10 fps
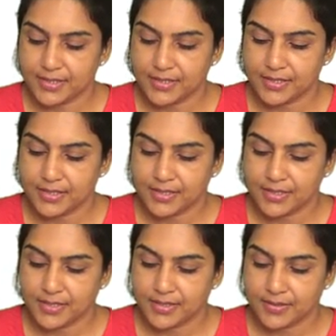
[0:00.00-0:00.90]

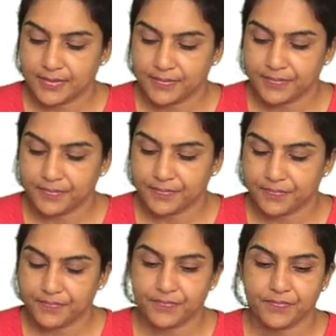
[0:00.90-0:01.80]

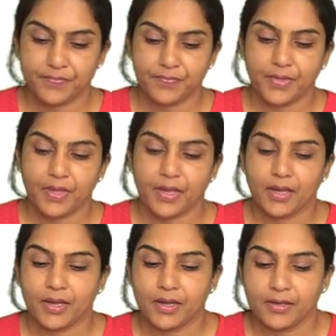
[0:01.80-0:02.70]

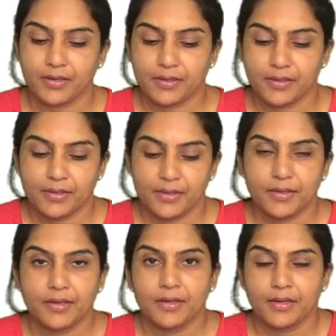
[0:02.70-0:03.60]

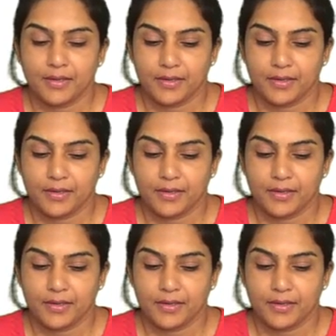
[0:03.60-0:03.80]
[no speech]